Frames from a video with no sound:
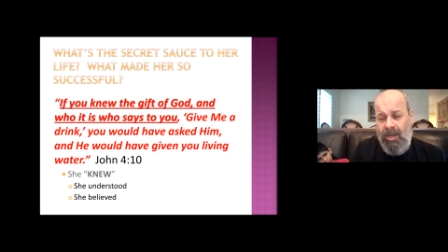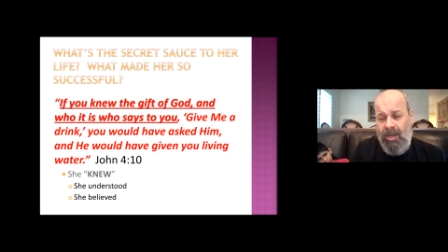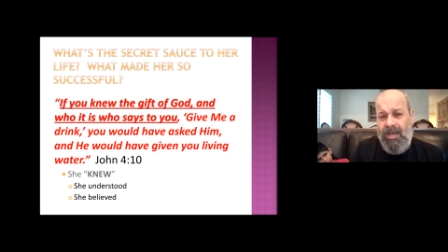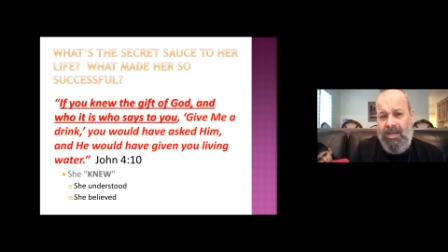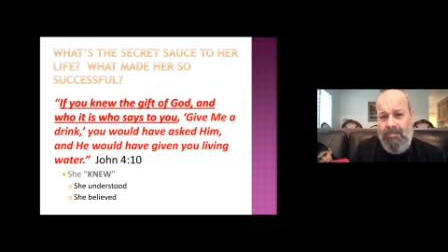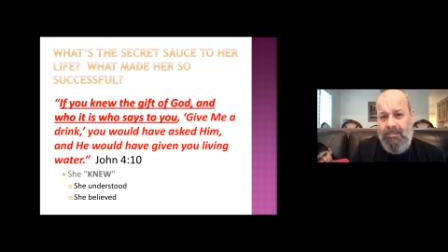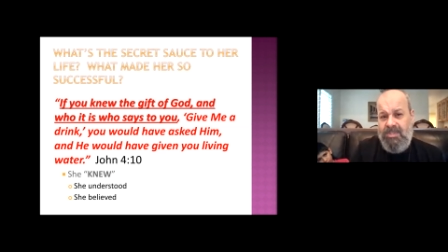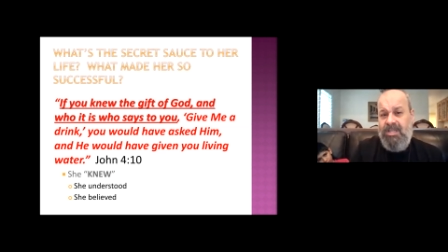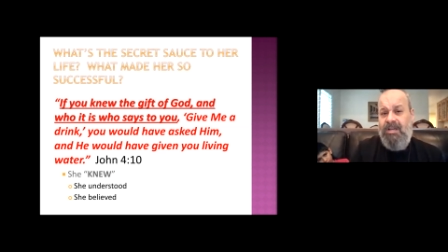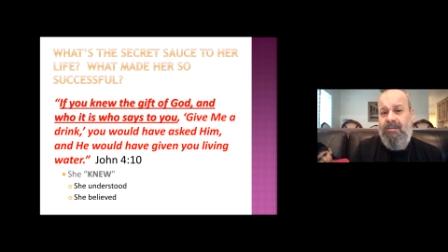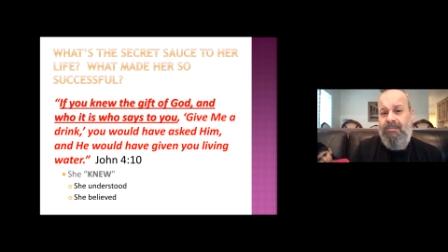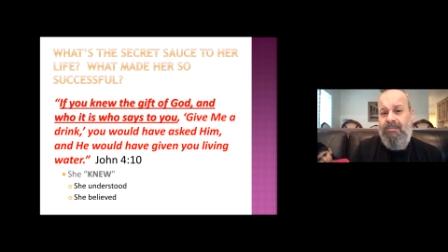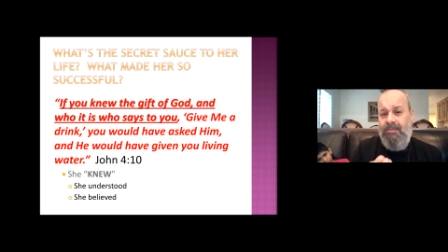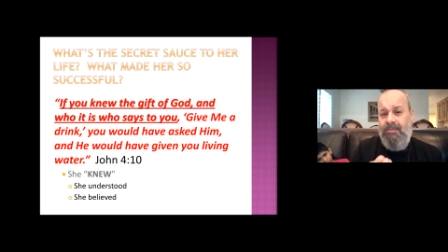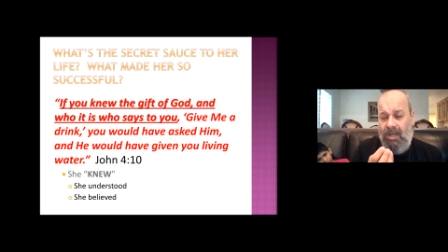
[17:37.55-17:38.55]
God Himself,
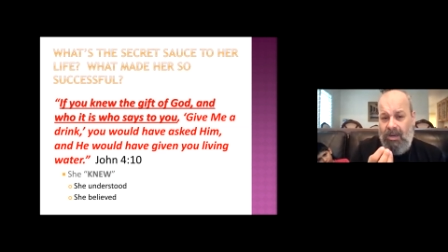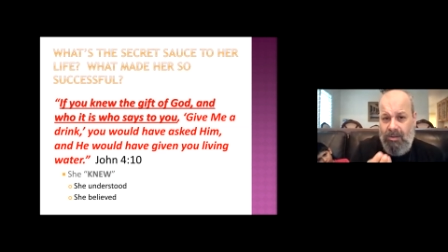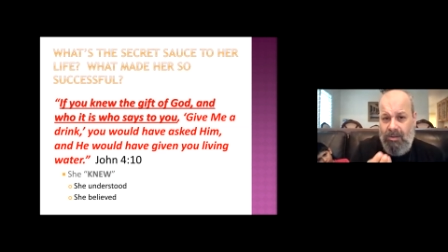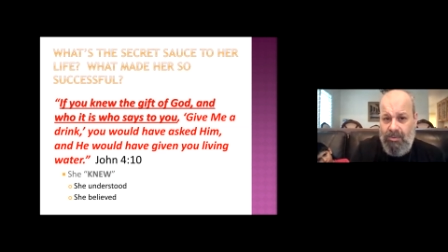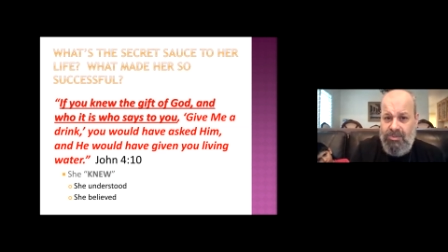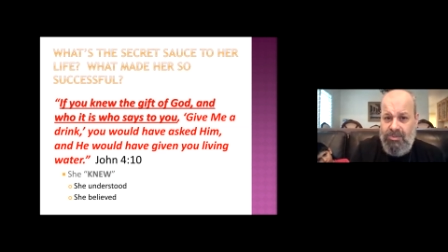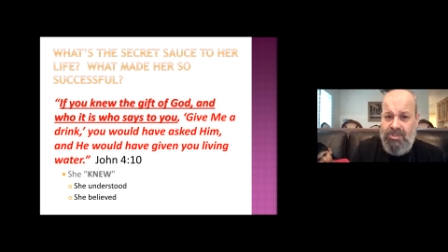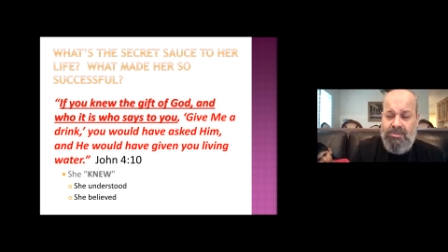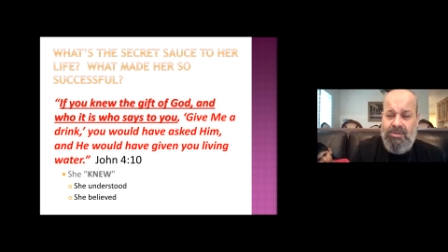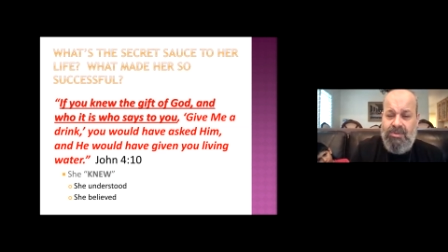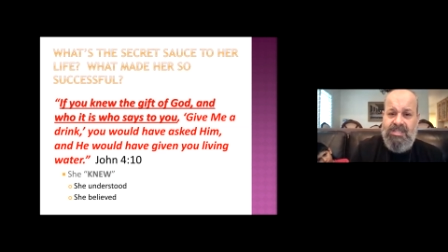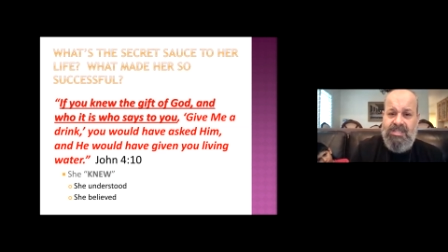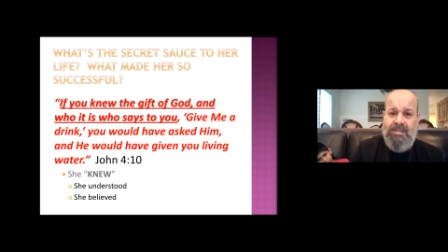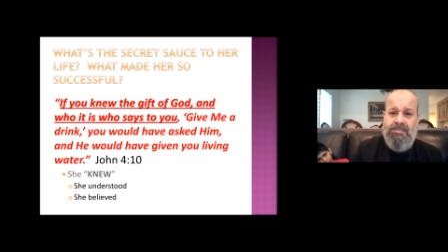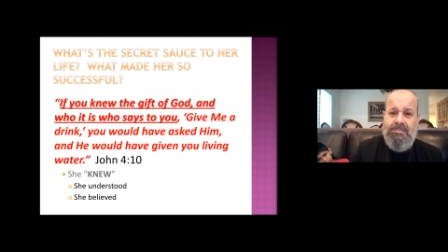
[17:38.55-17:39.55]
our Lord Jesus
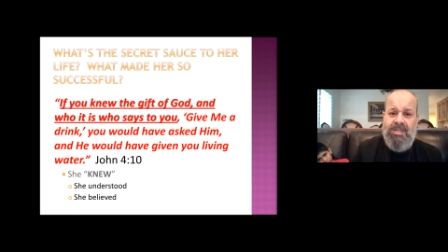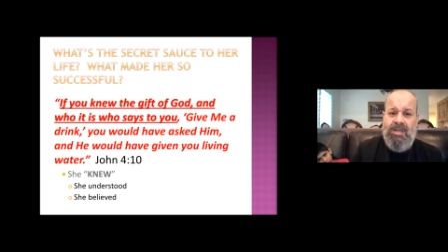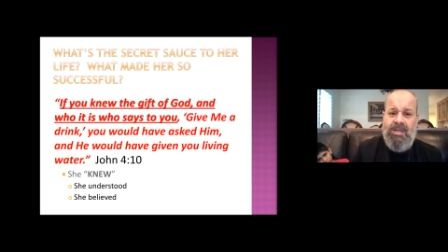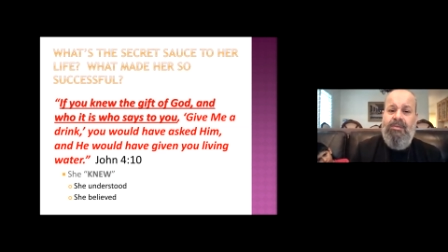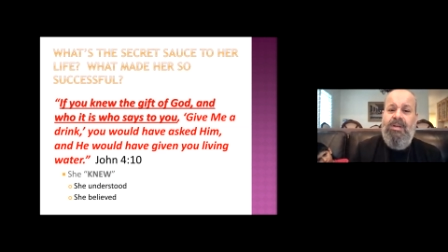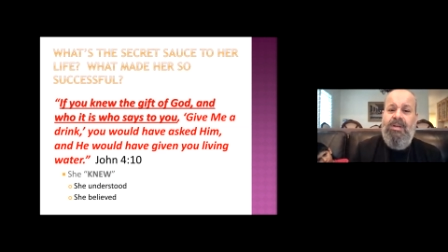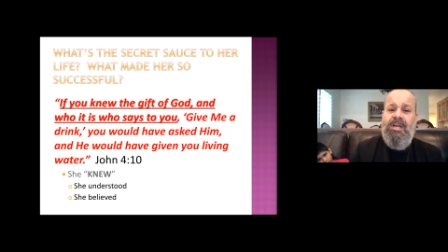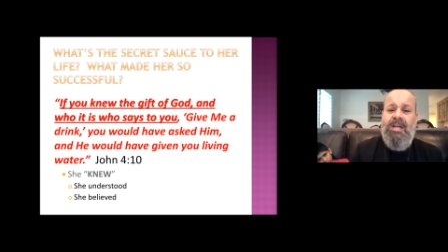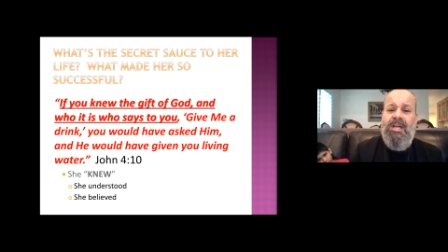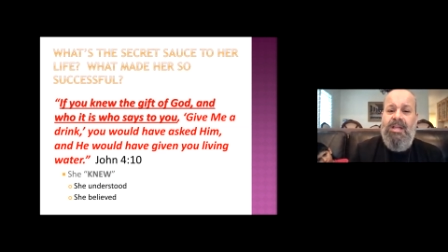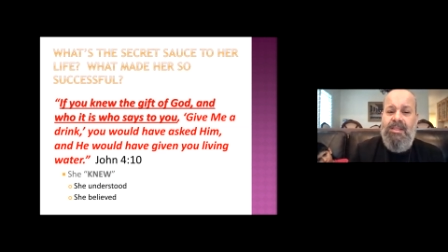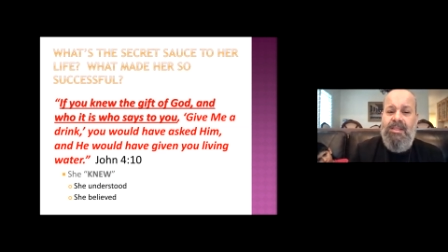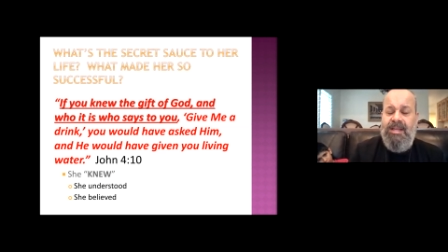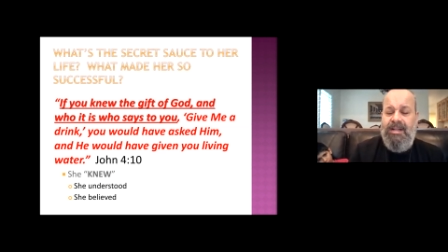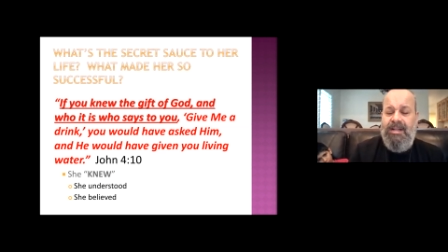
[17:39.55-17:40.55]
Christ Himself,
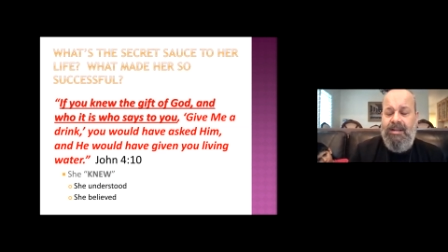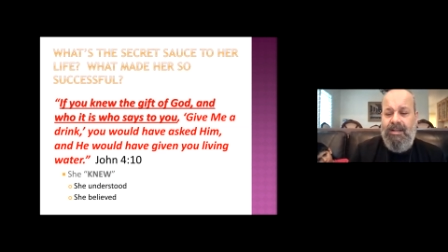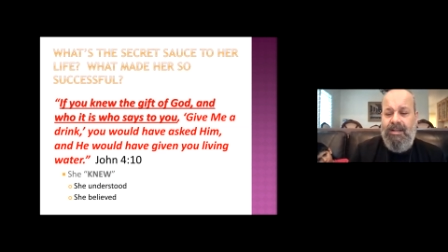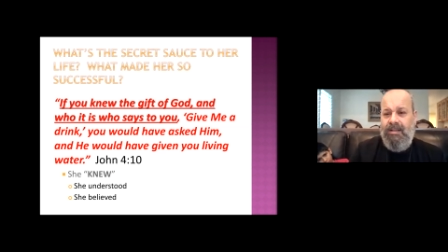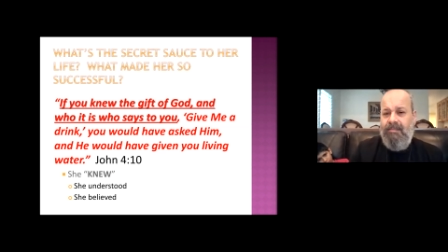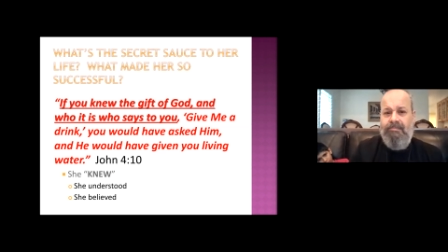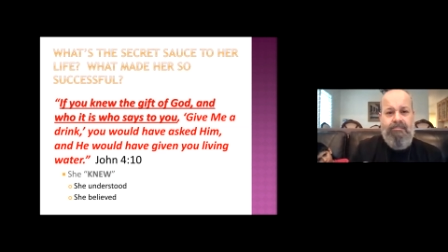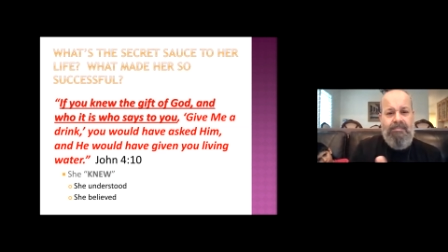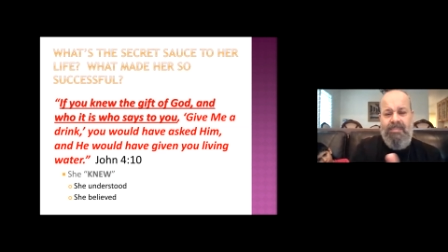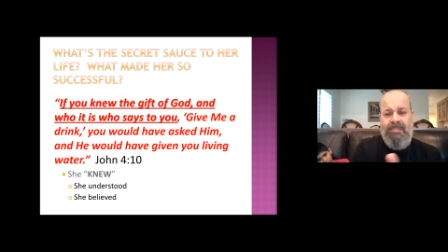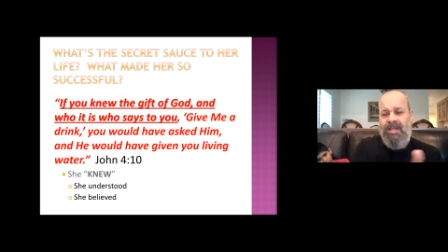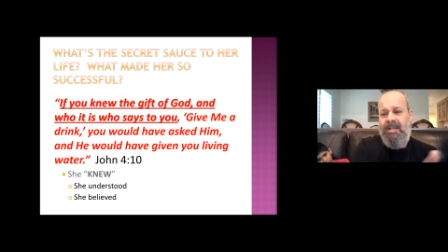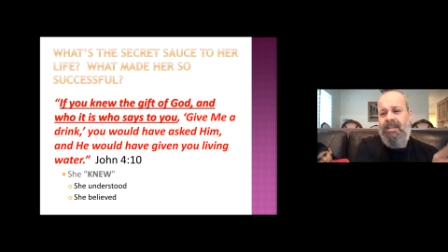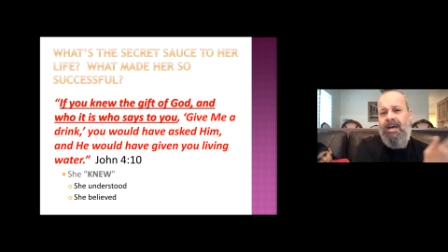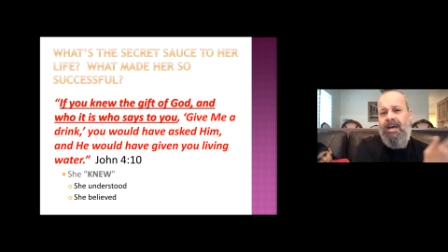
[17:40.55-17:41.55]
then
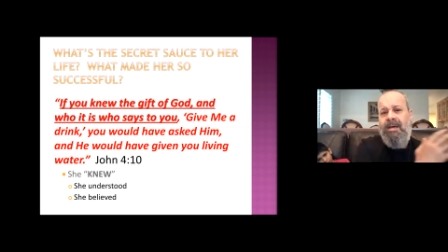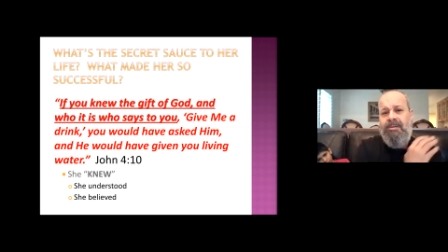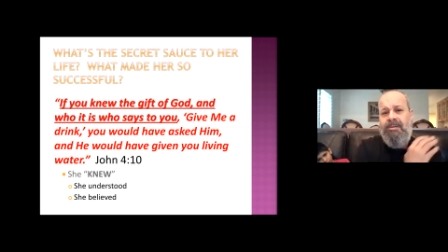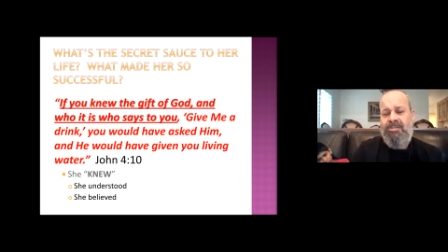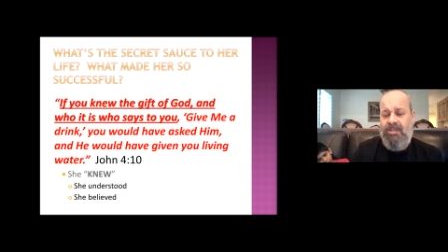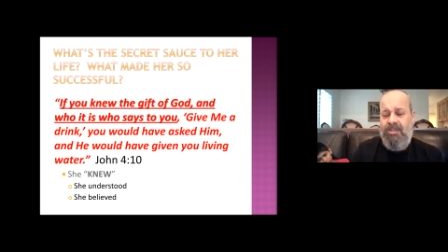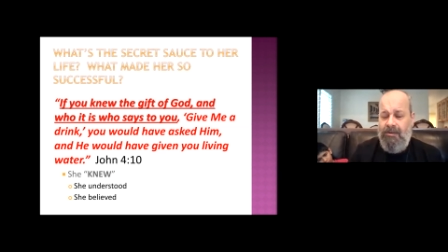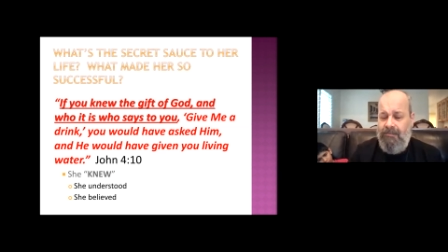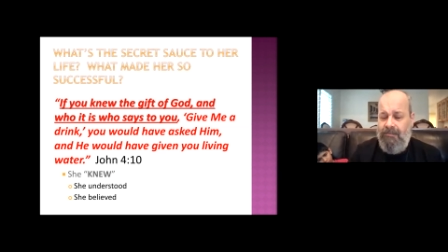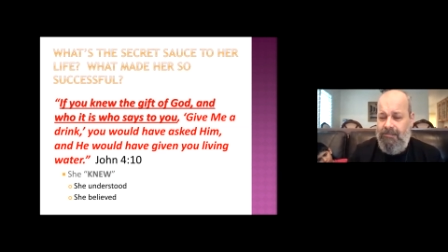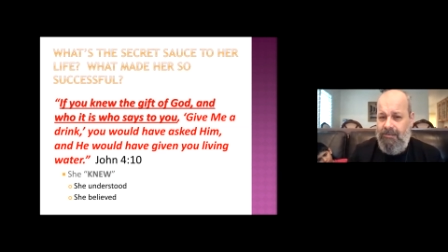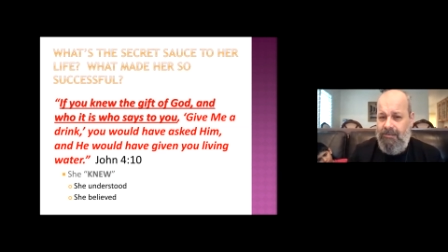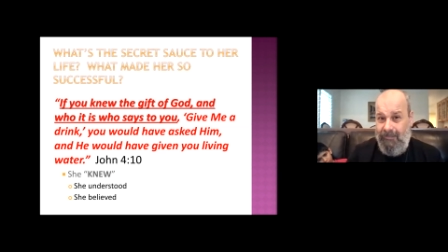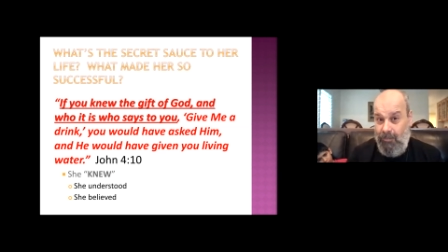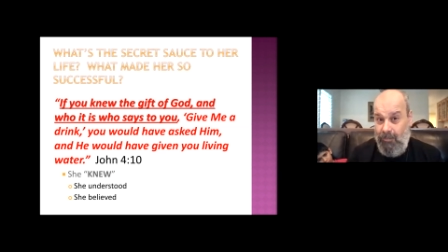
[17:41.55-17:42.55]
none of the other stuff
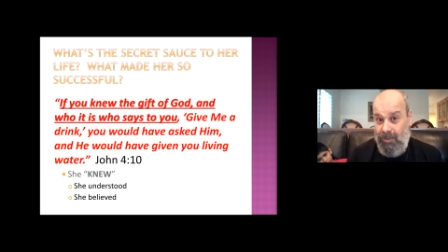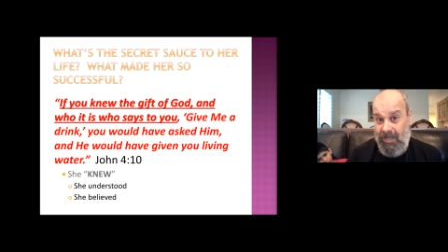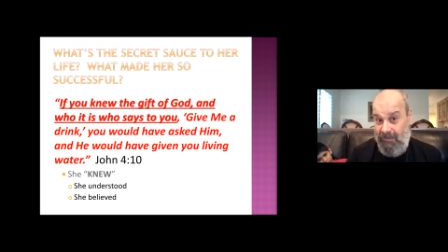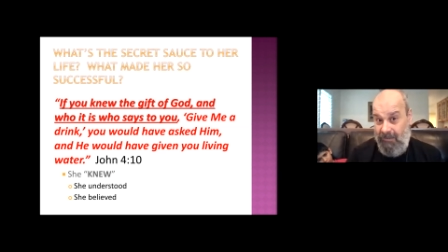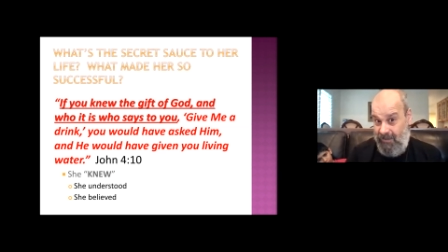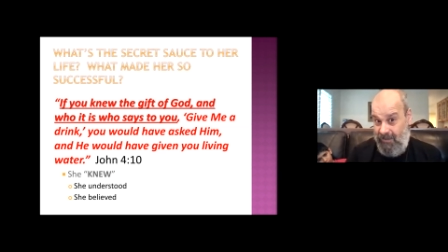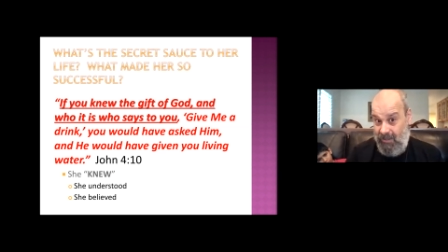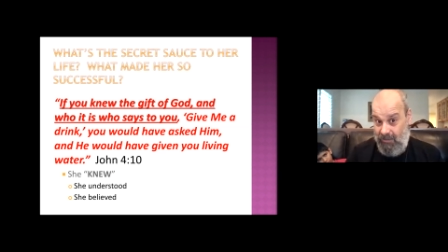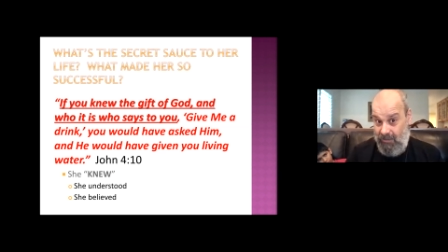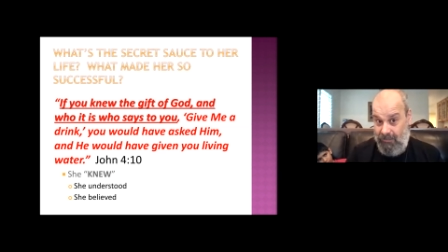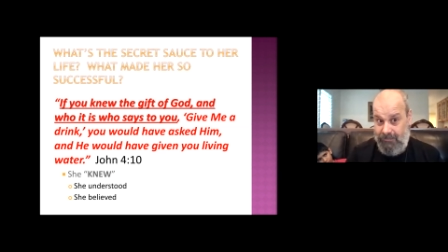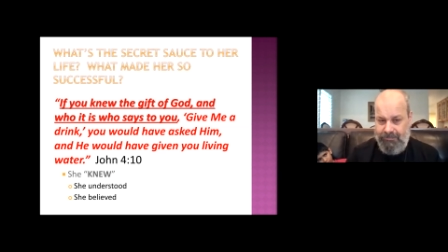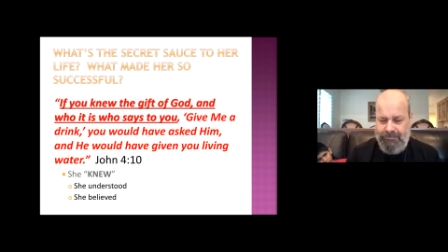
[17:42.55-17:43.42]
can follow.